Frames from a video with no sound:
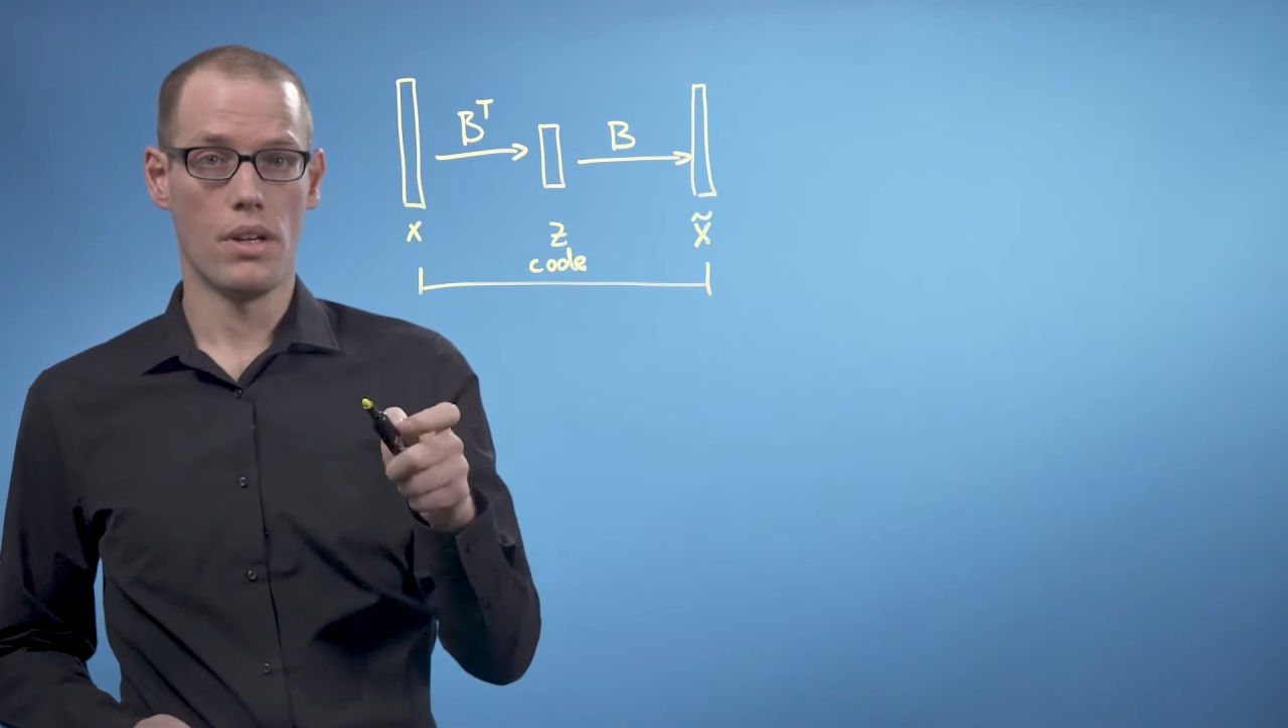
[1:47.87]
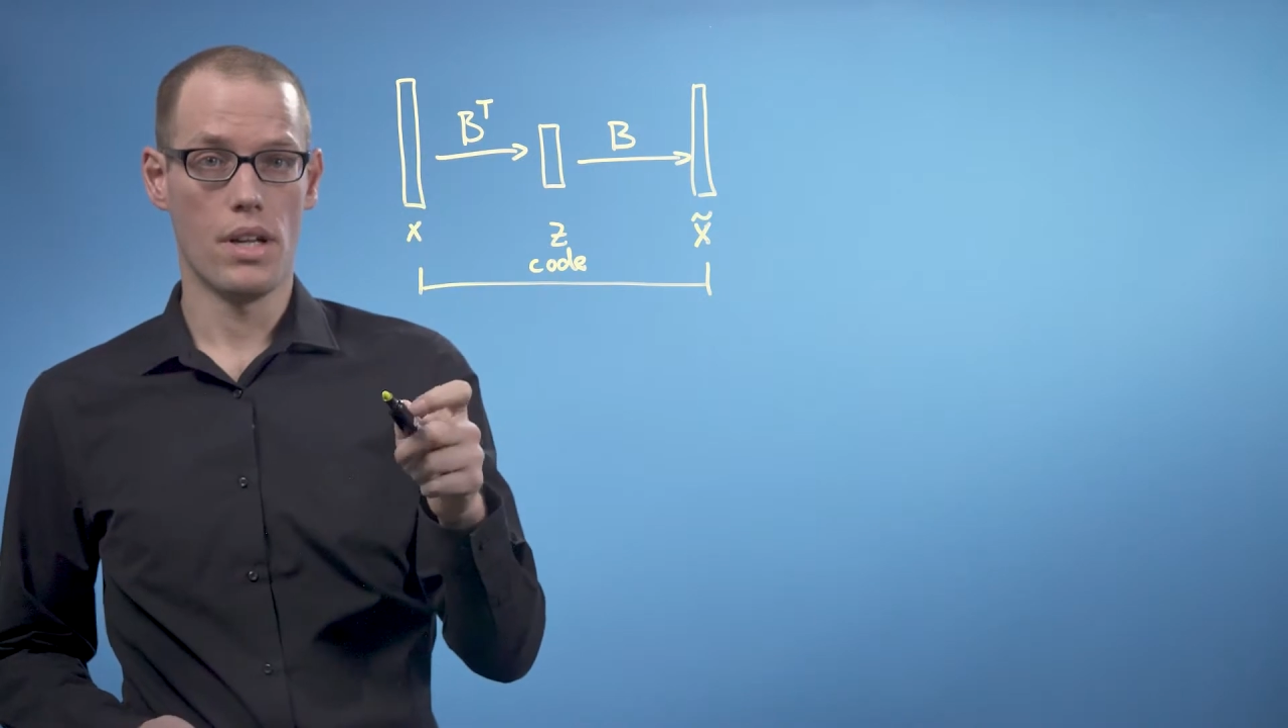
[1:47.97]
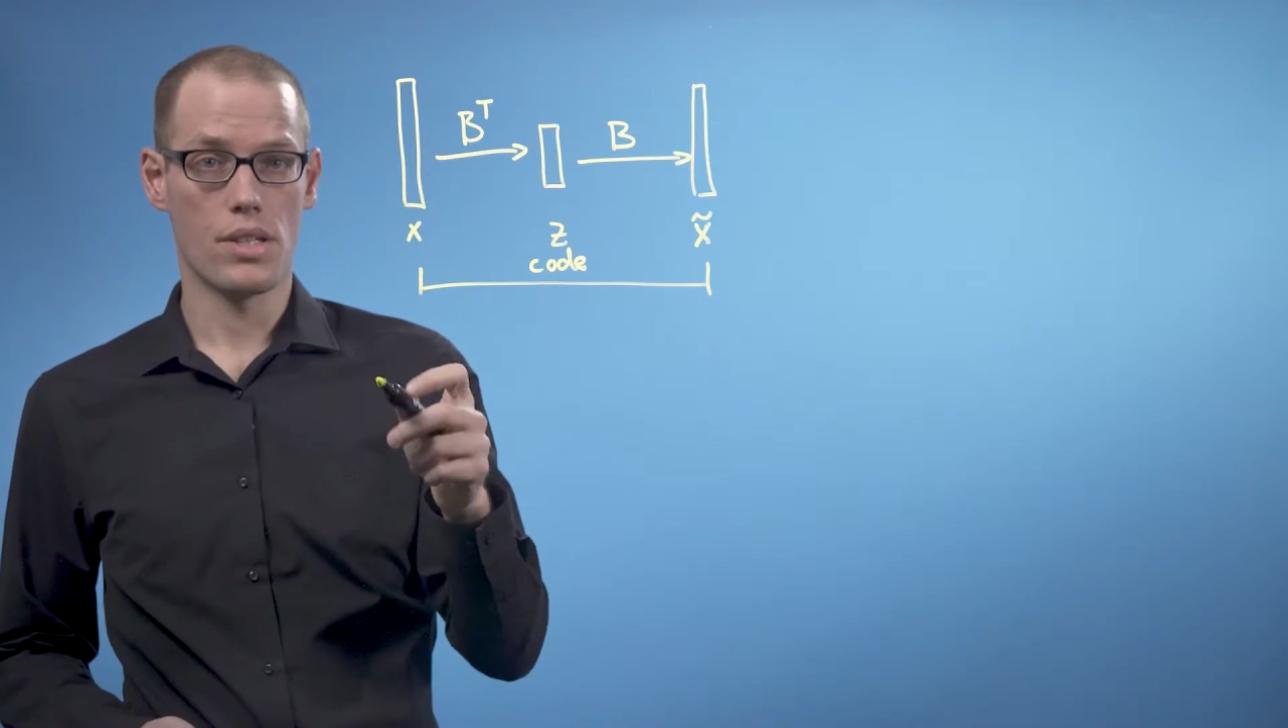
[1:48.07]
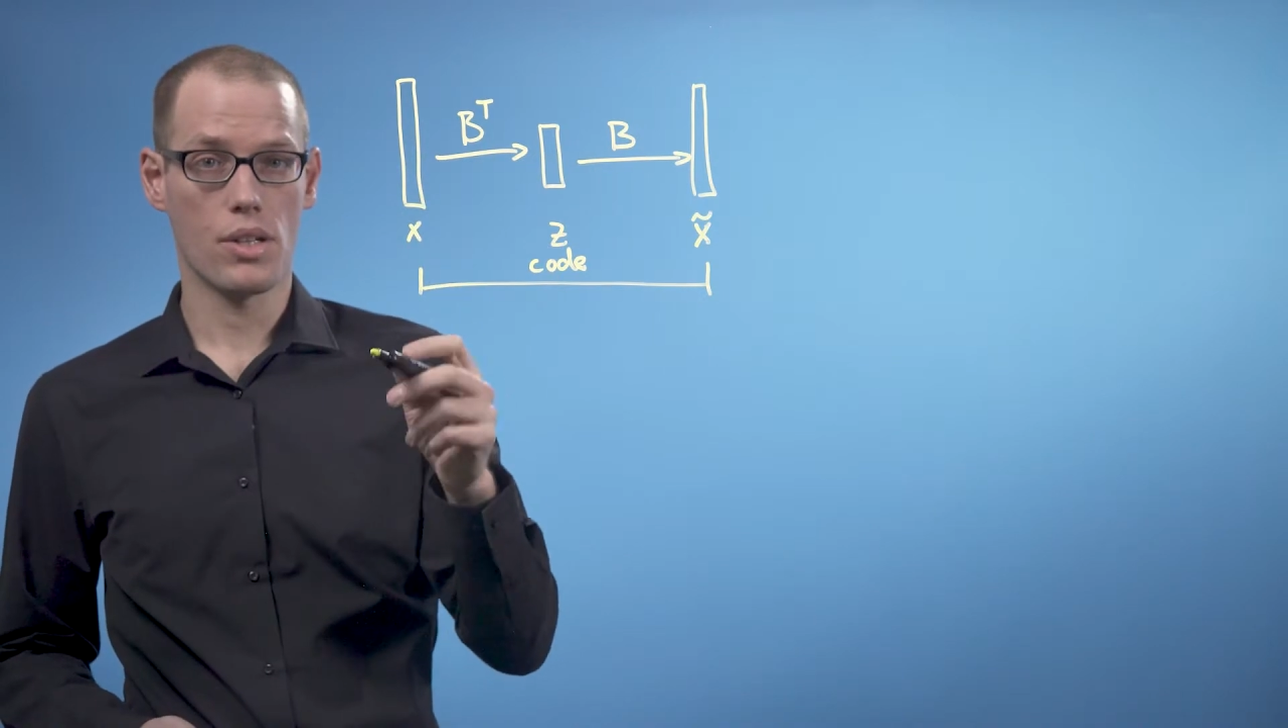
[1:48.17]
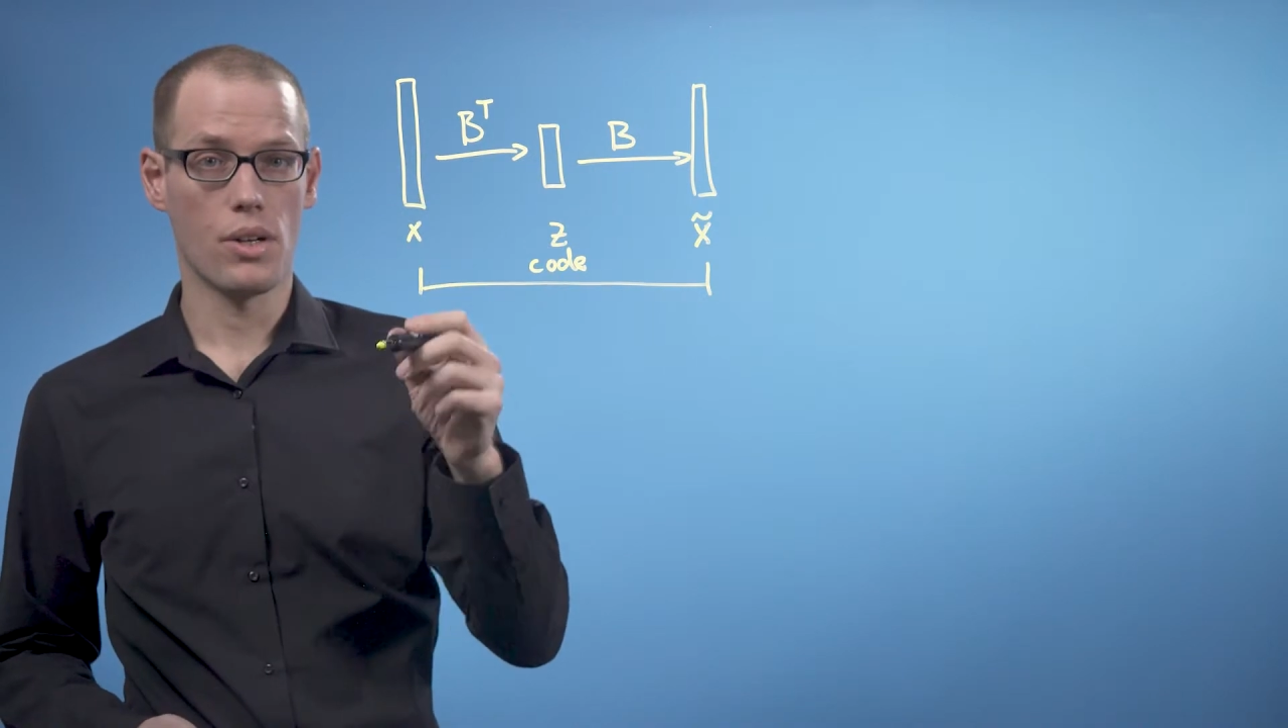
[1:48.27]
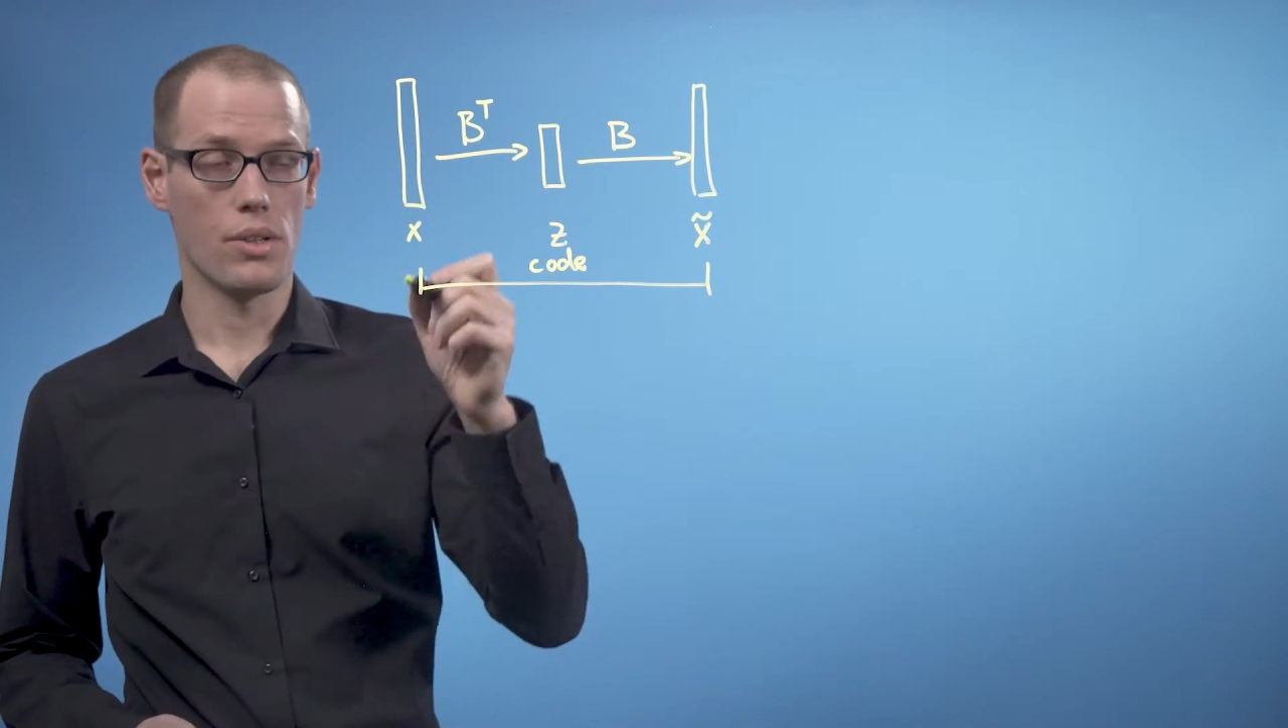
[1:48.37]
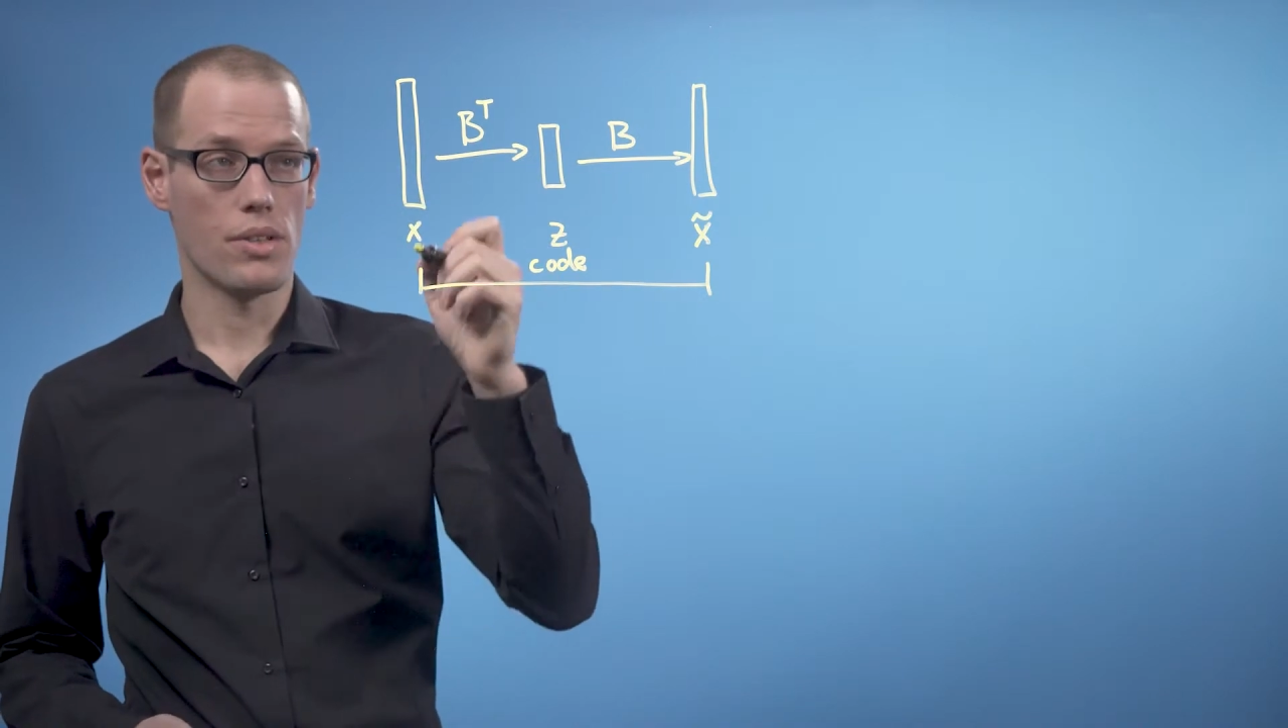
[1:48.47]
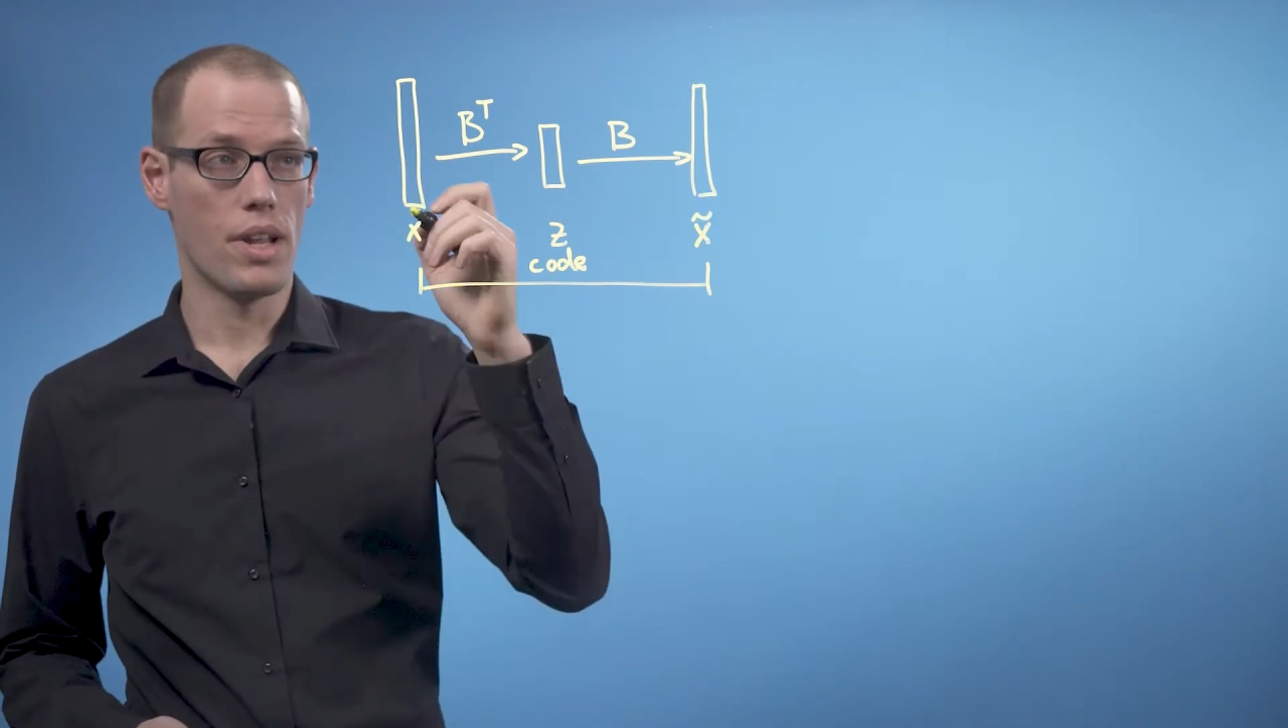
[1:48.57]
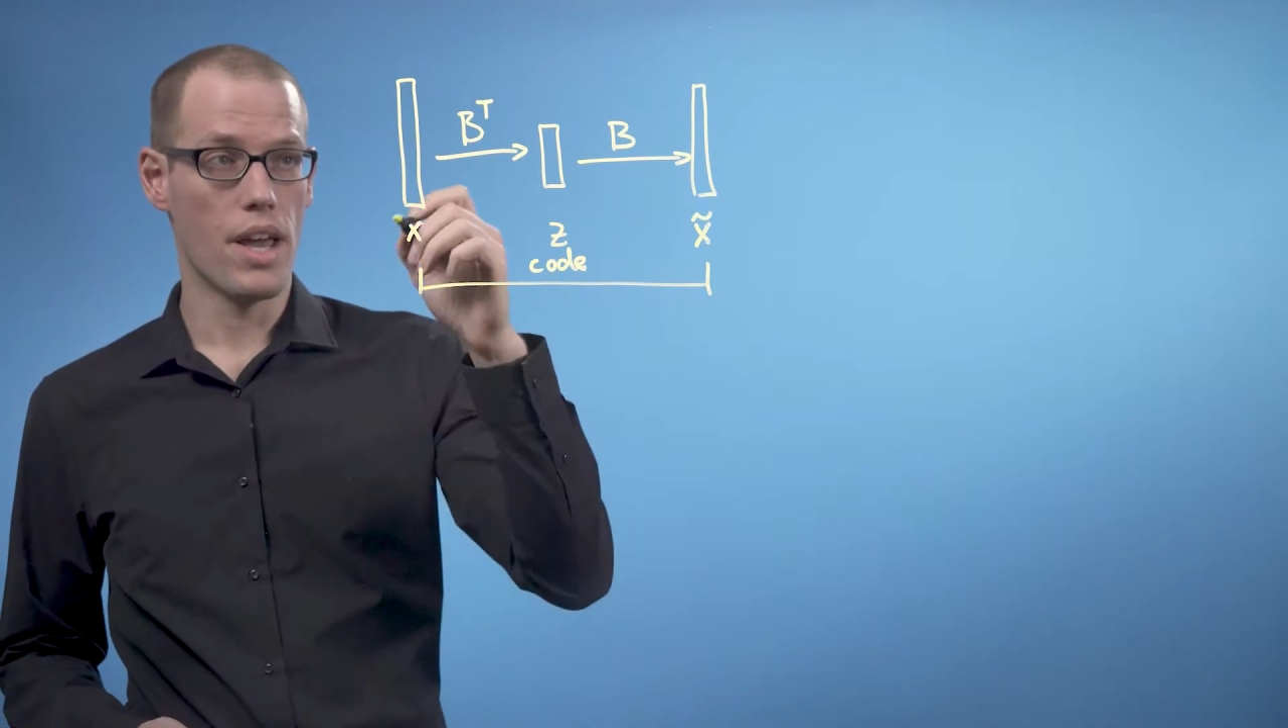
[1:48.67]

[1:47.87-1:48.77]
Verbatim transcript: is called an